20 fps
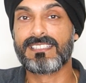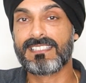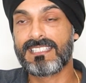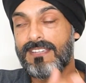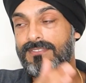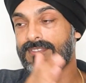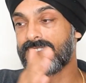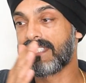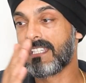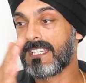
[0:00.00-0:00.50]
and
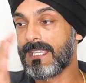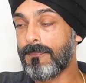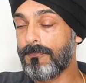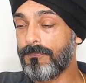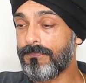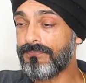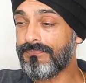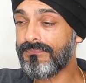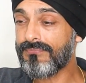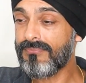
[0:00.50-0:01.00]
70
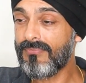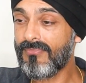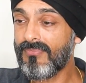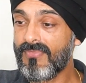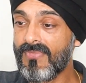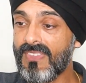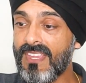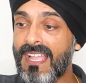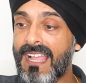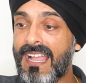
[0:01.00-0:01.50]

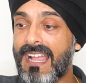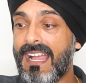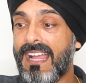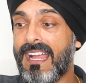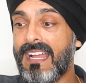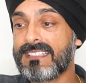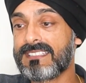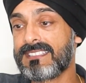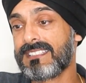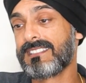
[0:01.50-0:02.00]

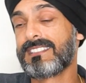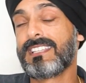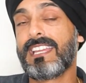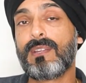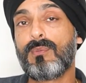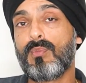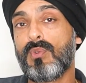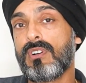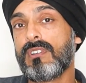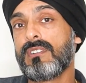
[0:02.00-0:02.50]
at
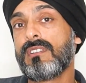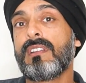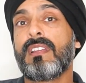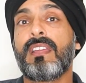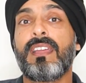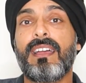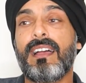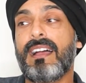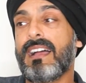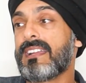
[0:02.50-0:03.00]
day one,
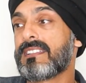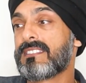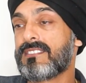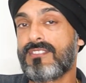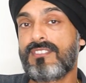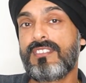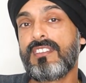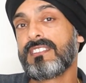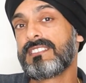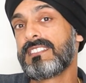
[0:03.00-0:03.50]
at
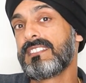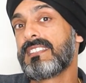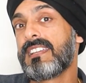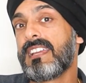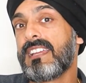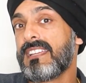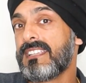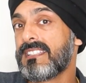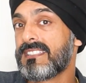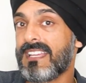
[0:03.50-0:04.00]
30
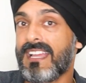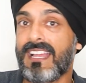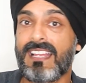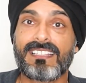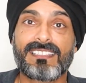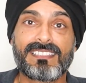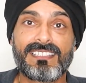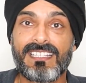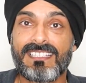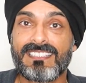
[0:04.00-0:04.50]
days,
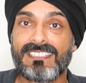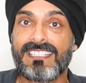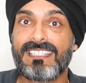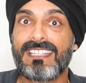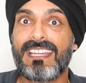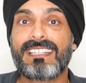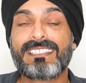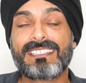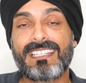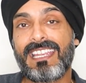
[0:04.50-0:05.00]
at 60
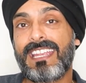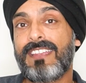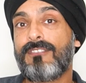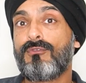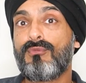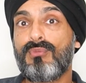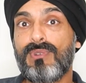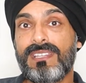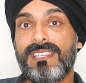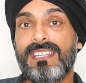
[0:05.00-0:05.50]
days,
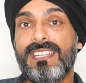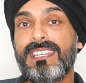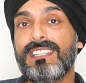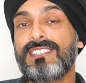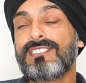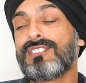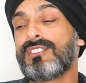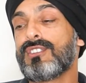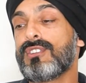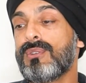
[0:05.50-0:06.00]
if we
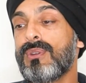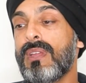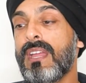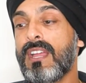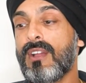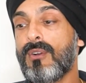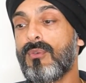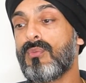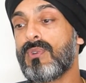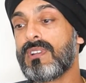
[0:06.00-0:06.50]
need to,
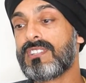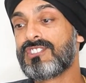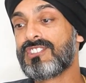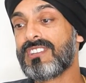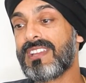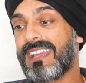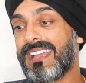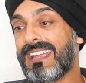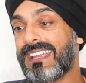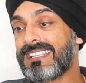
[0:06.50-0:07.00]

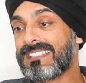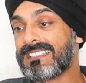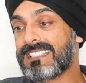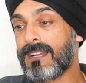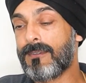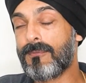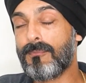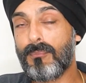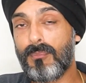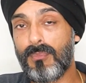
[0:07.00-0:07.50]
which is
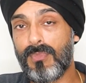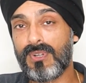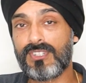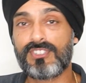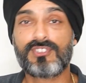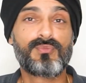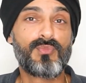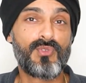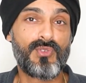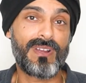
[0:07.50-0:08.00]
a
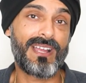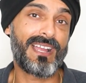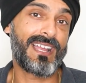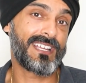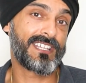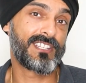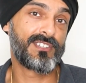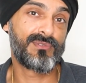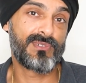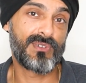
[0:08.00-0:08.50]
much more
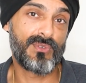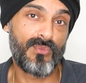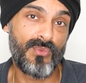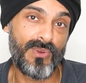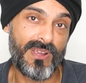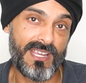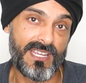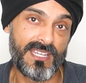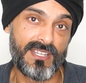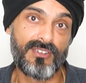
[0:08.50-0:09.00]
accurate
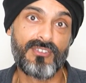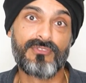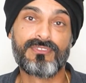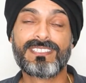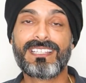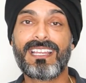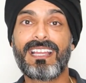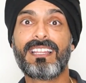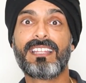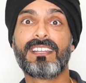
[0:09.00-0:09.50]
way of
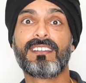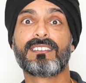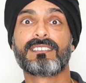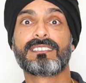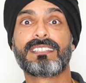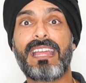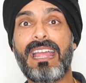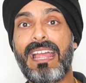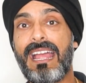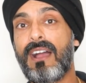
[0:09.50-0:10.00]
telling
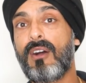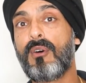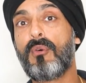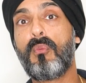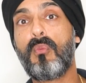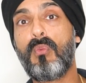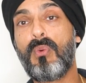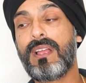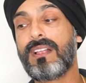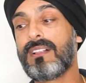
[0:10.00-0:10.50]
us how
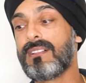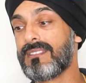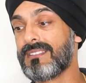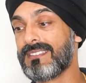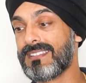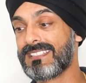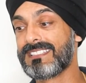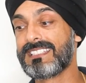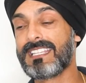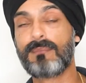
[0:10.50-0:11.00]
well
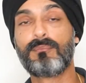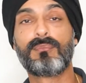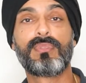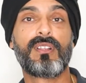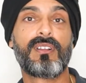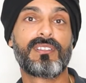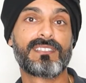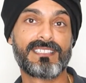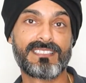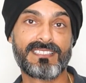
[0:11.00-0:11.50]
this
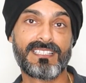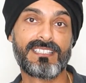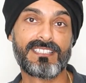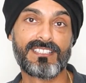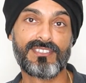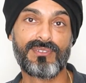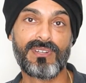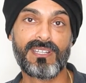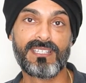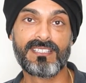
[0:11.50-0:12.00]
implant is
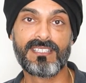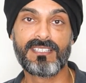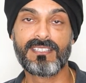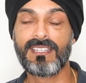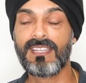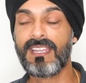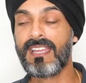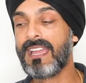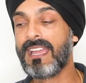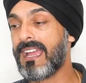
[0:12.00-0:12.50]
integrated.
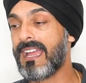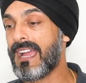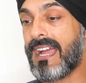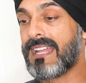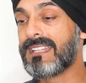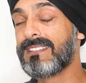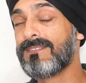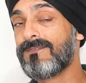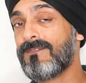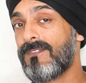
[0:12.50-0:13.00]

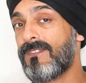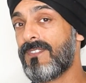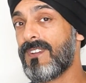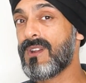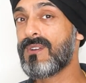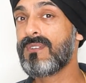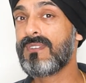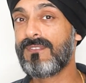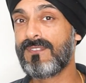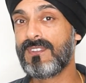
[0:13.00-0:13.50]
And in
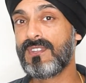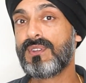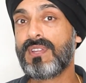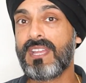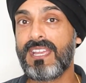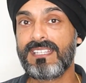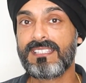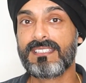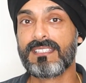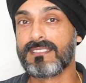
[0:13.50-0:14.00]
very few
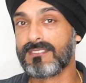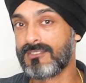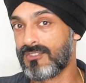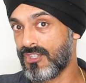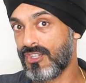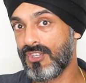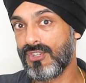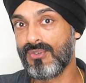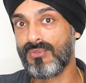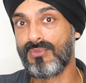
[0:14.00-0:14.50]
cases,
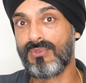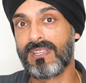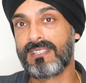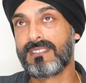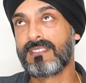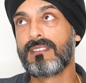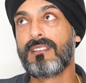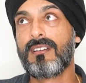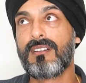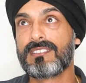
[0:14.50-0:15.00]
two
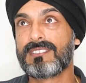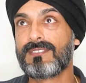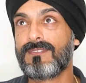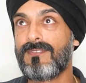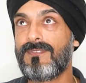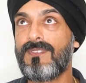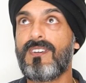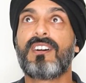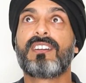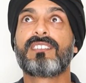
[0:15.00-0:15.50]
in the last
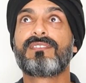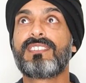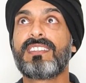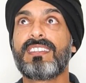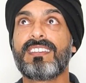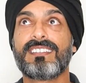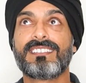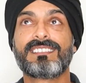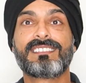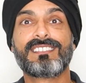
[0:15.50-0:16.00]
five
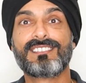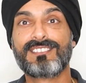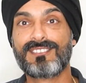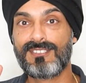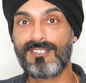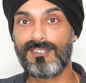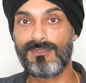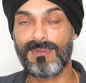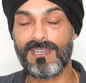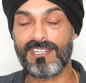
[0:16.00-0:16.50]
years, there's
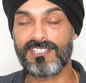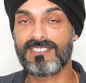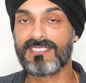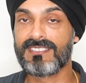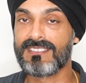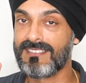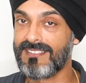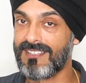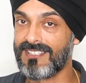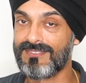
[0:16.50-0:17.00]
two
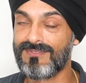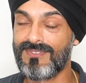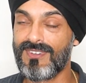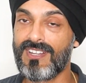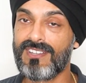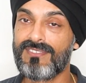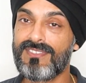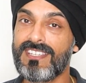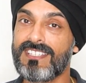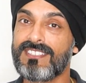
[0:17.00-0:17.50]
patients in the last
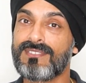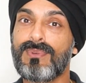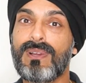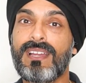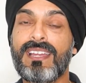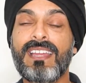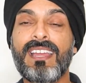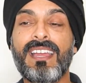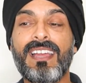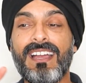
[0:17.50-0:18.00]
five years
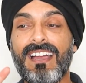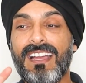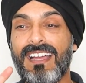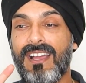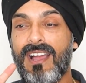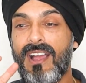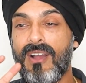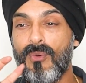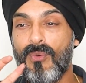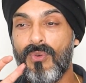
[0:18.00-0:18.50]
where
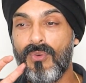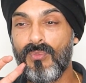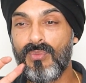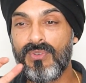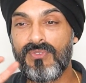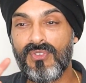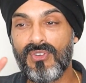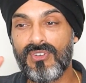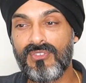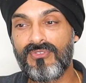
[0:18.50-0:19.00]

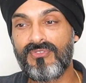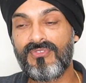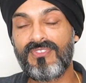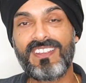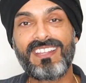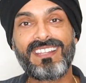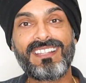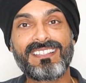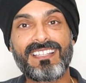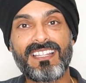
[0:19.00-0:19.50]
we've got a
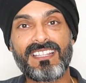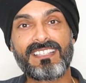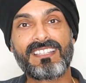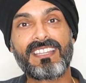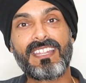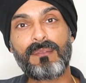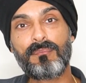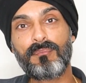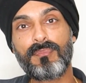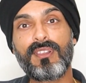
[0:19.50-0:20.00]
feeling that
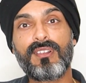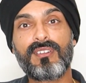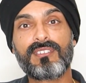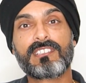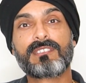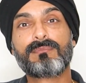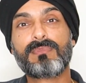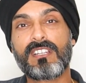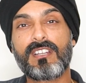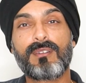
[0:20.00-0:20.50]
an implant
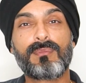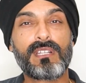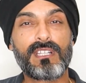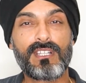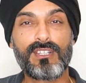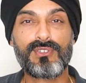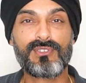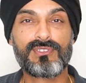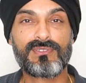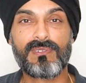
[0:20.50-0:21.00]
is becoming
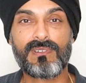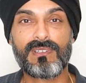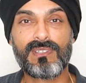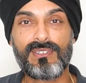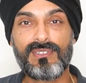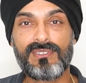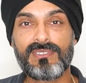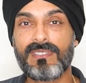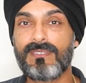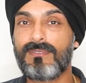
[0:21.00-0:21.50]
looser and
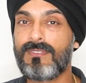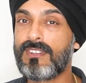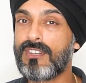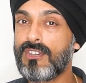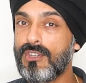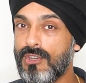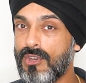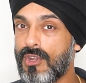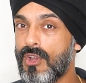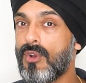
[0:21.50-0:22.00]
looser for
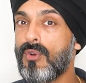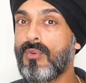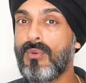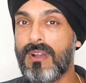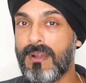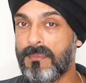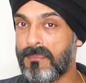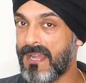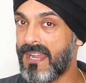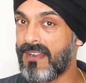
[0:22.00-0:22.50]
no
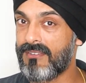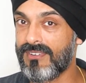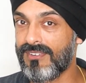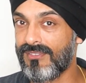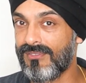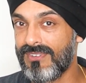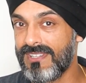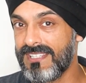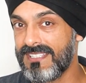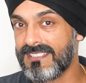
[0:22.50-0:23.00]

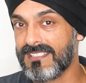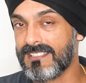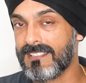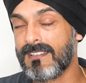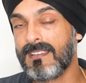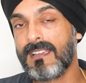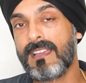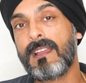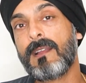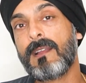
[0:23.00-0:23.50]
apparent
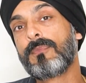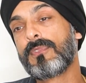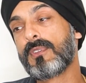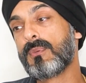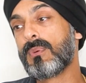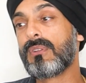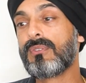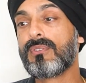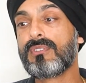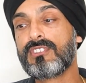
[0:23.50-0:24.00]
reason.
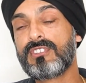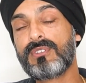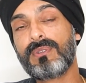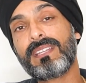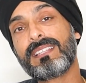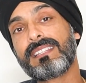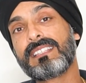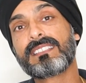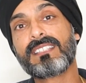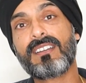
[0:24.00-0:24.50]
Well,
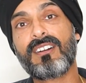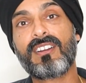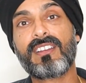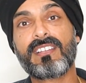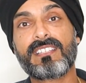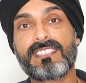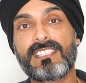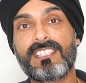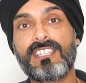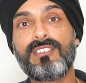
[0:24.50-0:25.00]
doing this
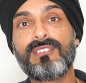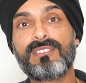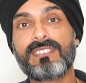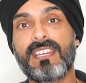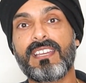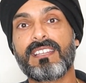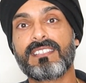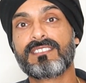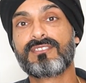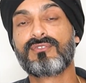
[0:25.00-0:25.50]
ISQ
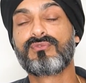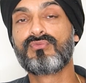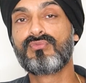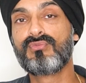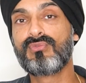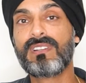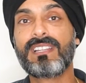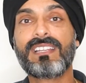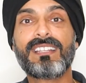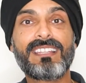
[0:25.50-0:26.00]
test
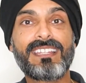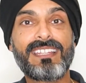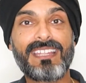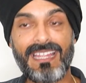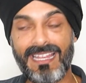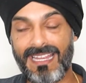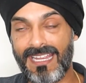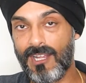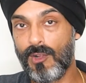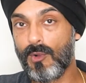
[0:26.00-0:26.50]

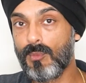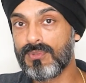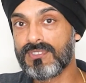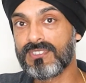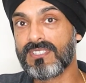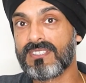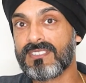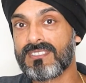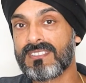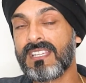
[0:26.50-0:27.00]
really
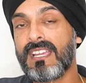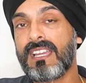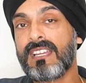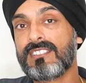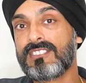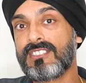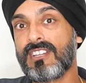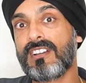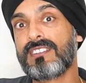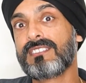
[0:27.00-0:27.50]
helps us
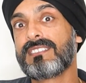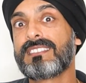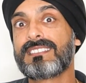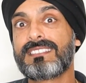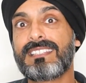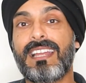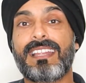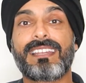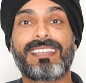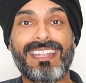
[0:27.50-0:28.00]
to
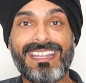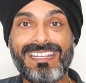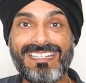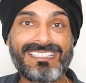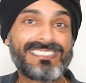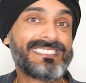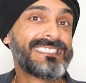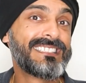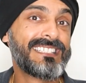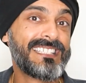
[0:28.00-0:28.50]
understand
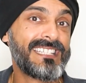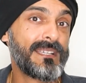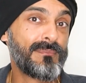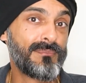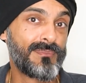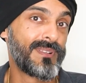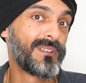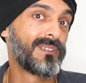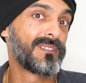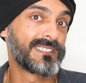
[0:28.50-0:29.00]
is the
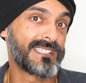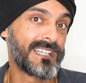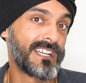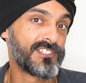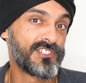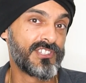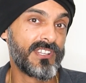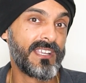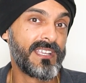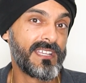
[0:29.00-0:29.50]
implant
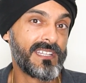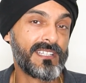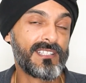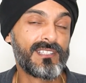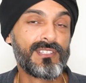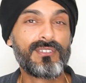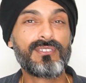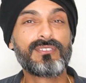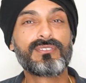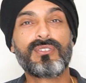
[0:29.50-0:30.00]
actually getting
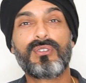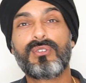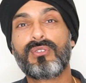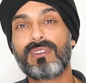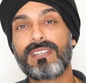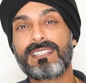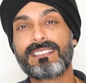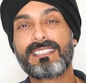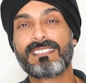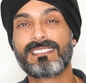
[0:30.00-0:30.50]
loose
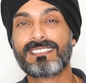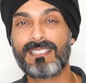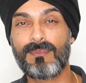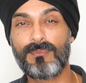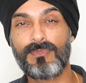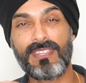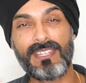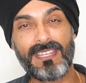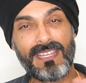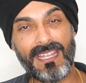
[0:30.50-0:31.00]
or is it
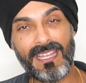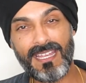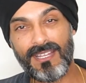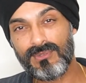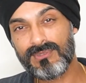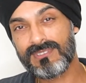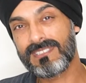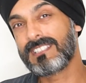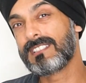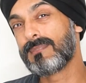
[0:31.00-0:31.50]
something
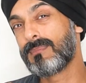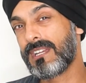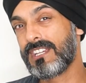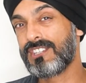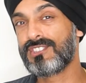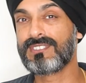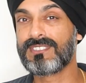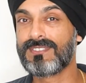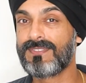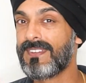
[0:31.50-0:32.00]
else that the
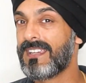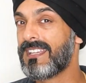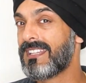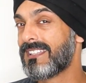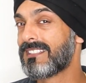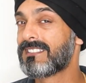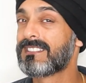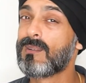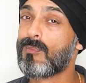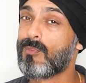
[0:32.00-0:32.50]
patient's
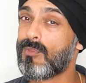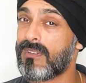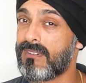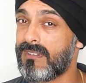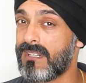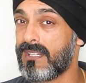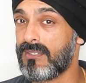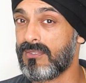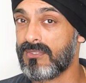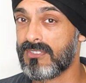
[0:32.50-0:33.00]
feeling
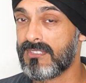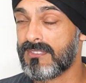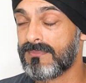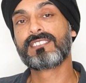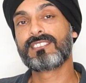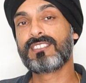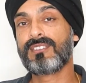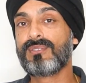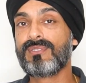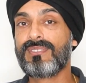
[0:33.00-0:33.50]
somewhere else?
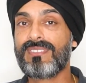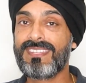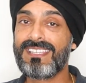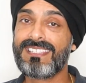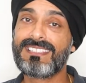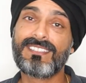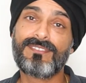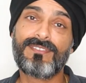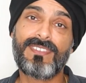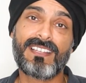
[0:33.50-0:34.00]
So
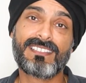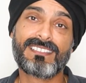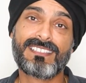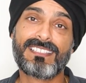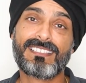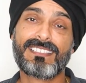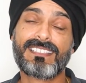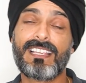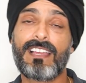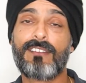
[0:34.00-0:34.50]
these
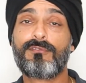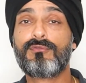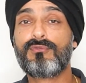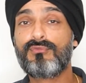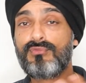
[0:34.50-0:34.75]
advances have